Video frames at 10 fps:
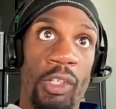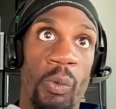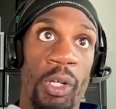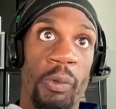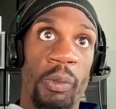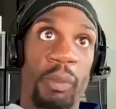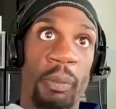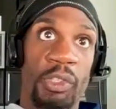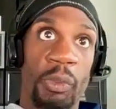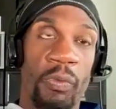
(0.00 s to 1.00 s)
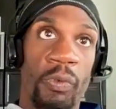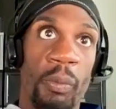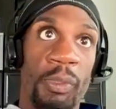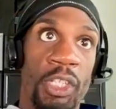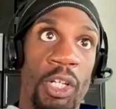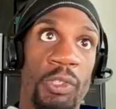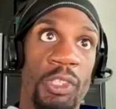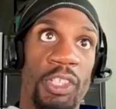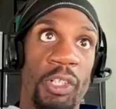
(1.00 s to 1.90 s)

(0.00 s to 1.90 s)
they're working with the mental performance coaches,